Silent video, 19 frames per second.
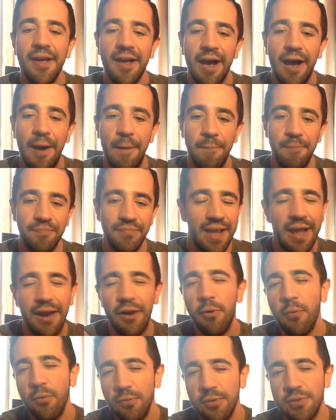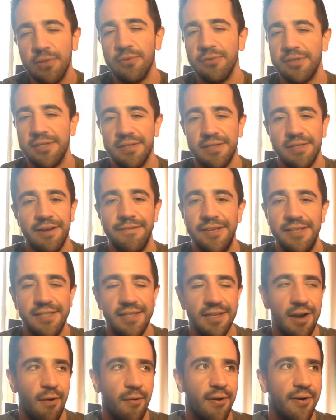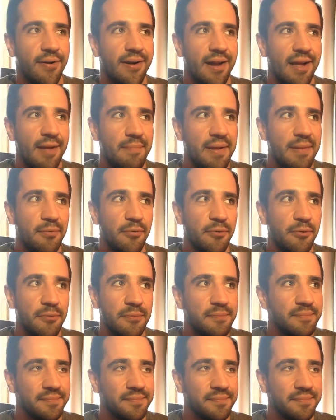And all sorts of stuff used to go on, like people